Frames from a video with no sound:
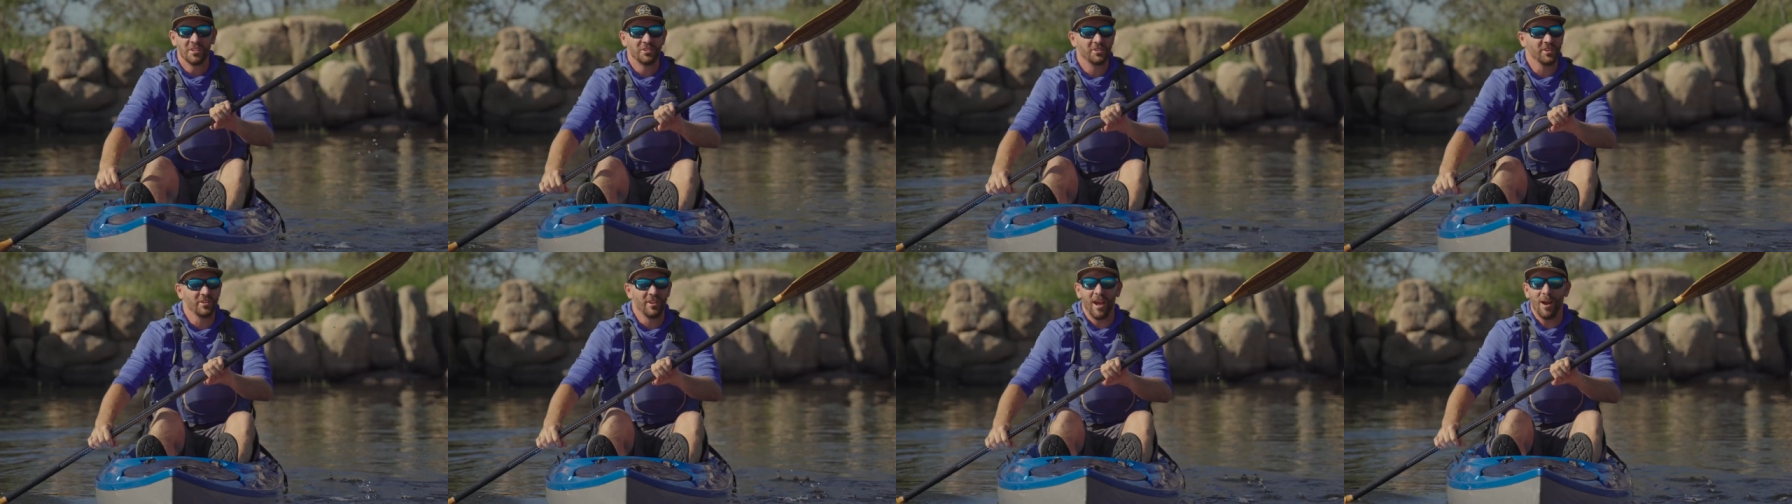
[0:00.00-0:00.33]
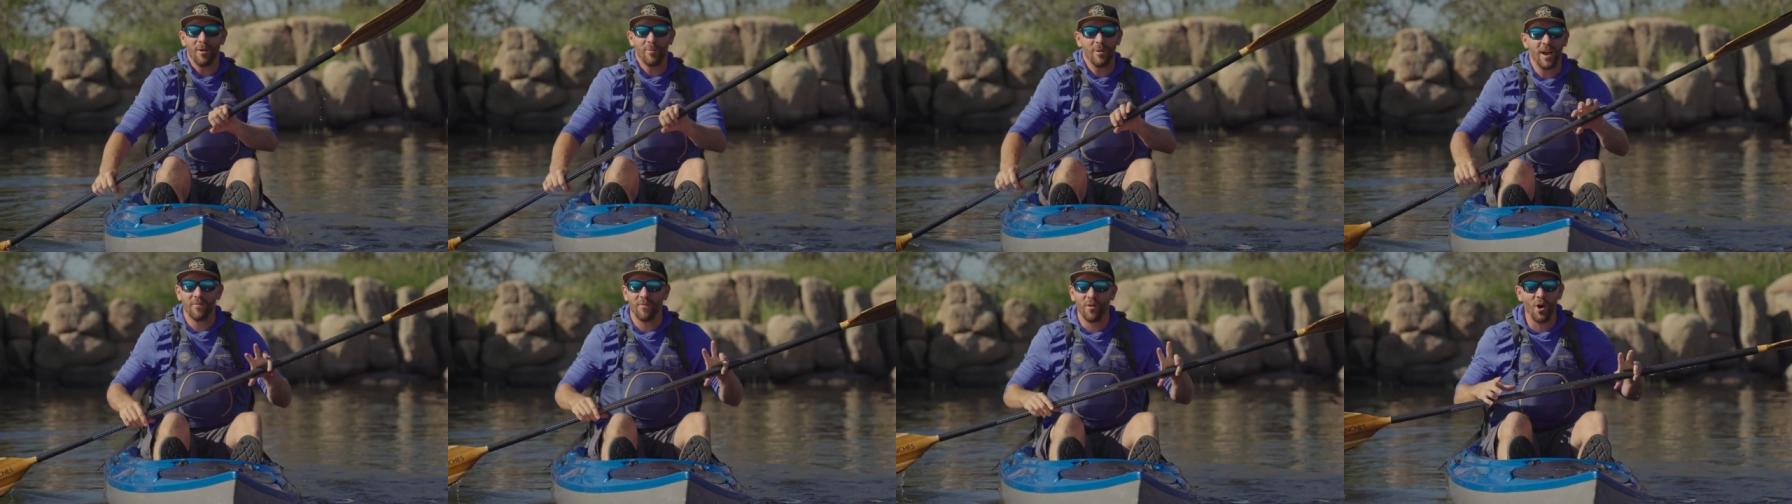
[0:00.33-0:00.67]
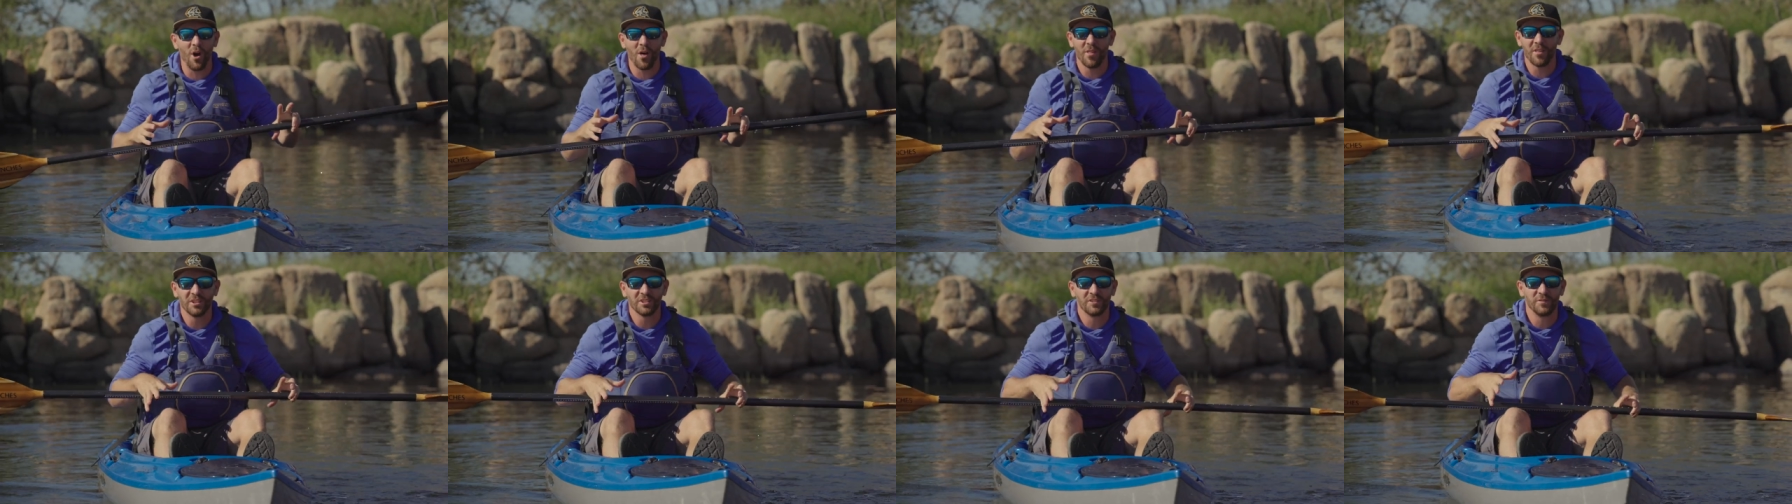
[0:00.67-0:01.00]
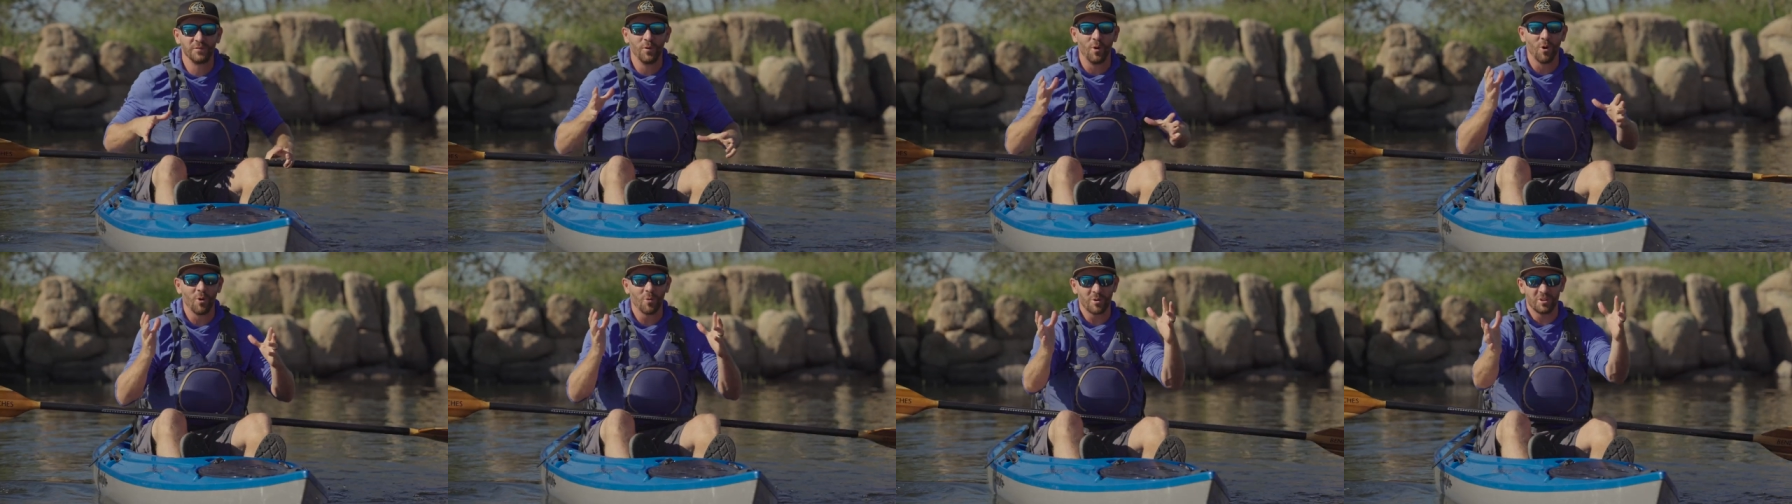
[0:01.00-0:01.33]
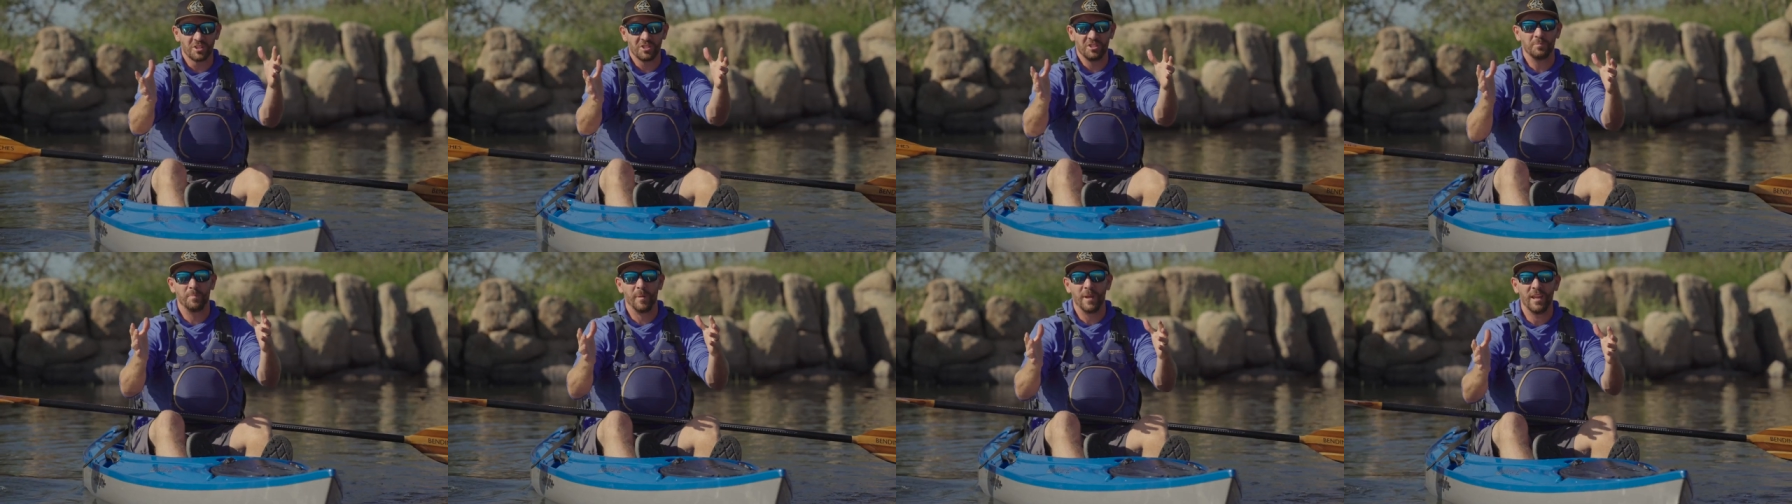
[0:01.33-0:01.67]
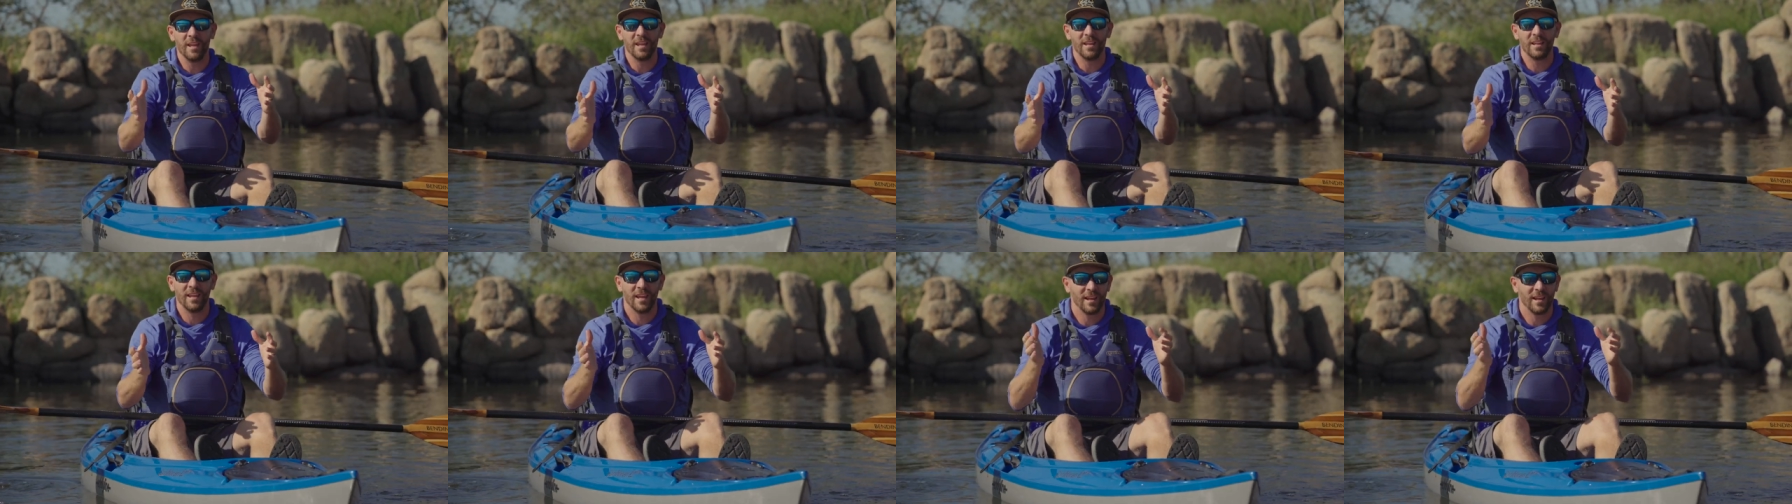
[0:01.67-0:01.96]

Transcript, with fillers: So now we have all this forward speed,